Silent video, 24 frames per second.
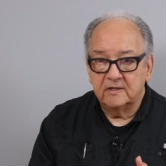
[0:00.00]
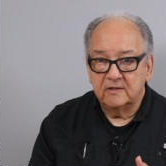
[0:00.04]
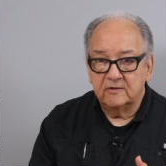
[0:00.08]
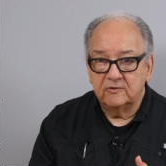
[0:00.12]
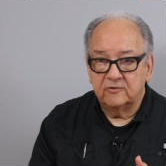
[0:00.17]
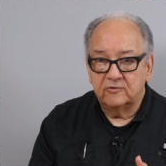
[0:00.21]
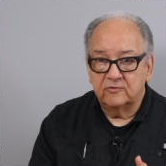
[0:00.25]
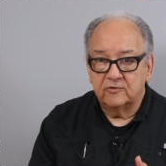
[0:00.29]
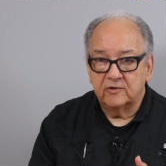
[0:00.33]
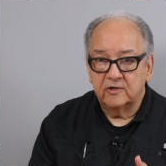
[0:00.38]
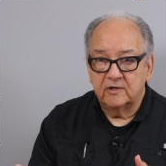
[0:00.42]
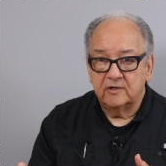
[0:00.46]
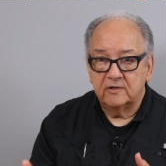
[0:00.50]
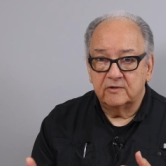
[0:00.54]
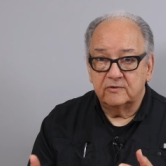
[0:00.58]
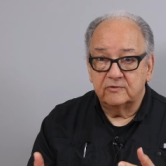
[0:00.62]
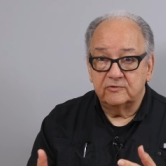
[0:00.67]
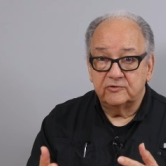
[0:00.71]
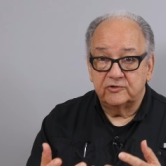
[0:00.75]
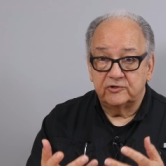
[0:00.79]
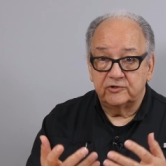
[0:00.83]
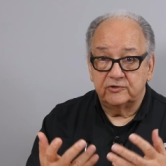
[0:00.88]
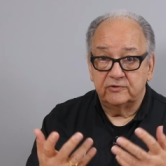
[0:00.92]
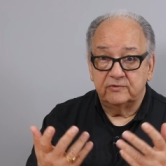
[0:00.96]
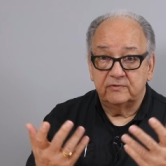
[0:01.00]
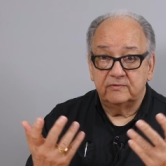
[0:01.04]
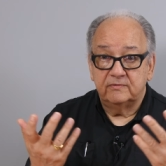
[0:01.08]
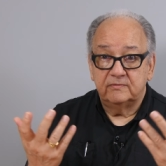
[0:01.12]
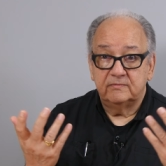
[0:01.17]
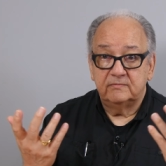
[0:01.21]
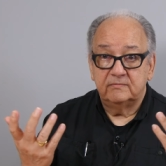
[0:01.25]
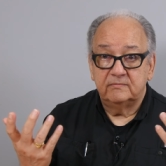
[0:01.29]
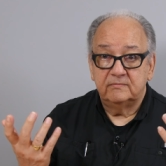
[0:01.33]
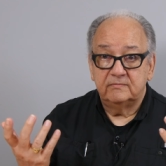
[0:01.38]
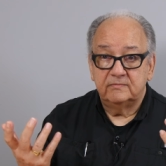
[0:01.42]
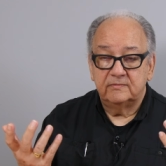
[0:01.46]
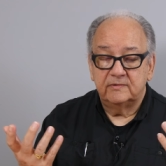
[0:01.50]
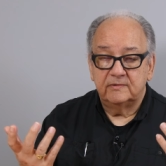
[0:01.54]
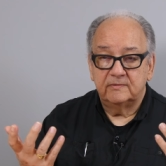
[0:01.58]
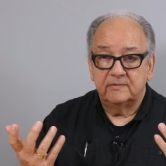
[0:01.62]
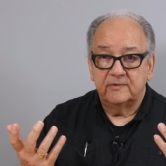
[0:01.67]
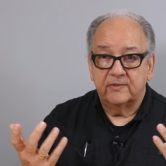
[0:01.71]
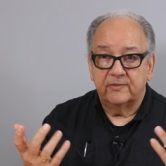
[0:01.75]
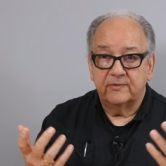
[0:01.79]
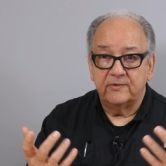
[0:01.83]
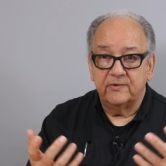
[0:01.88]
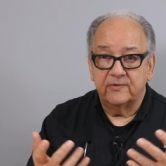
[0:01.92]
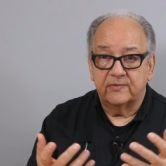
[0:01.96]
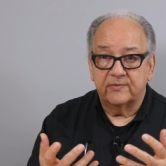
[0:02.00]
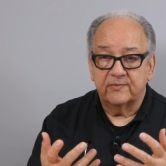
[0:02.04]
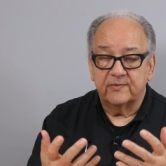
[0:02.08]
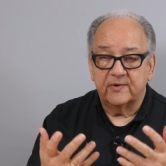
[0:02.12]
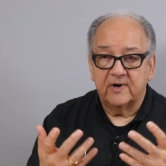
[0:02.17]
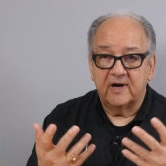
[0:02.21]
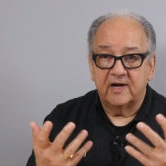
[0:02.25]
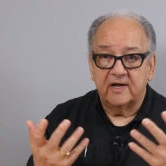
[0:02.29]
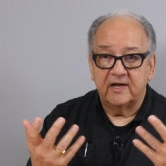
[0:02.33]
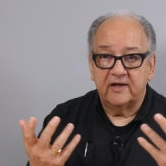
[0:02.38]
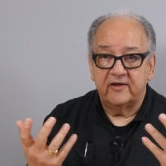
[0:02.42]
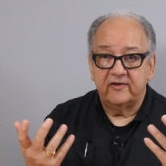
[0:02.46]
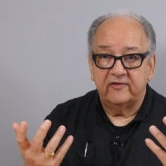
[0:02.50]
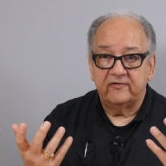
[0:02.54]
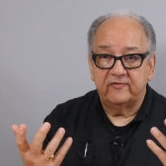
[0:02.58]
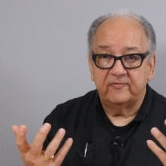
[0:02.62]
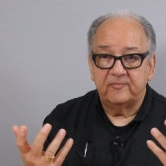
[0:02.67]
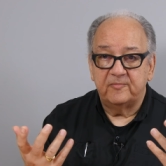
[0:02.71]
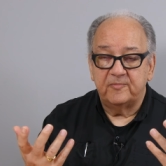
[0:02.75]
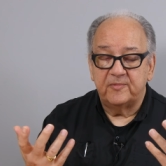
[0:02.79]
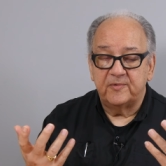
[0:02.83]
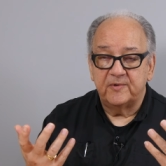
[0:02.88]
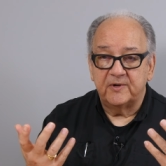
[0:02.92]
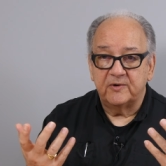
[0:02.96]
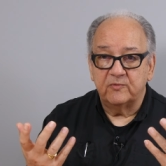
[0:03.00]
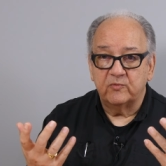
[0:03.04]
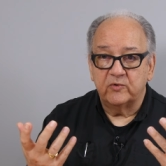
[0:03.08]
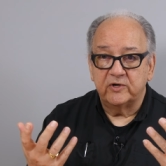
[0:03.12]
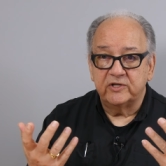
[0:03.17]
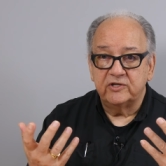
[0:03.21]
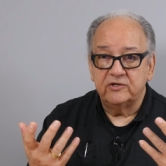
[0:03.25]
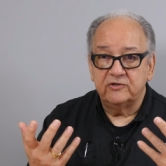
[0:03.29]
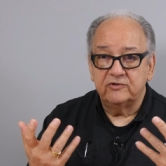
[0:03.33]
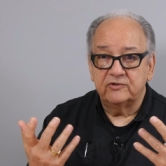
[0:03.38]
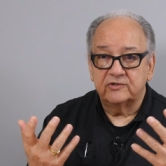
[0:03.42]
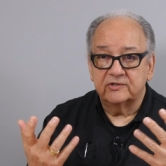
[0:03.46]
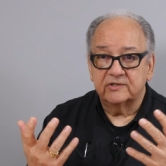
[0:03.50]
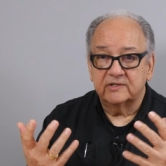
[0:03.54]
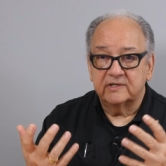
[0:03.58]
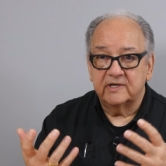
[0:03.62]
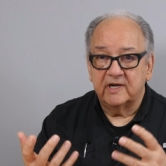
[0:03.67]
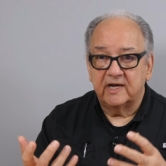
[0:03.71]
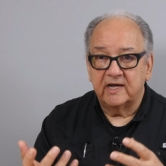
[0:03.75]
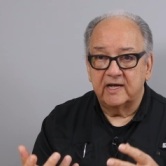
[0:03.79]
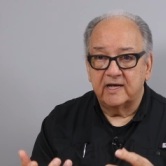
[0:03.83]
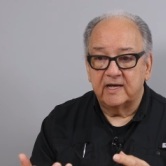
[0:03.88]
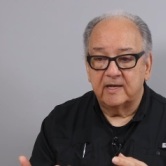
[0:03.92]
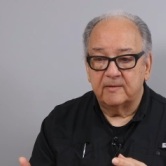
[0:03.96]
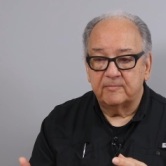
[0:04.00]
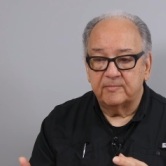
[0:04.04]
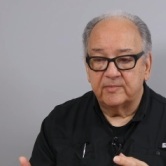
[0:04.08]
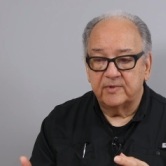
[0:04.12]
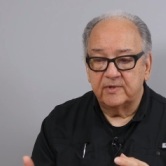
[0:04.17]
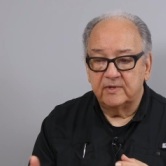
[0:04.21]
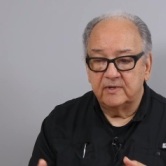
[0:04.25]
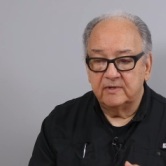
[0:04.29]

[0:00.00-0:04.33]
grows you. You thrive. But when you stop,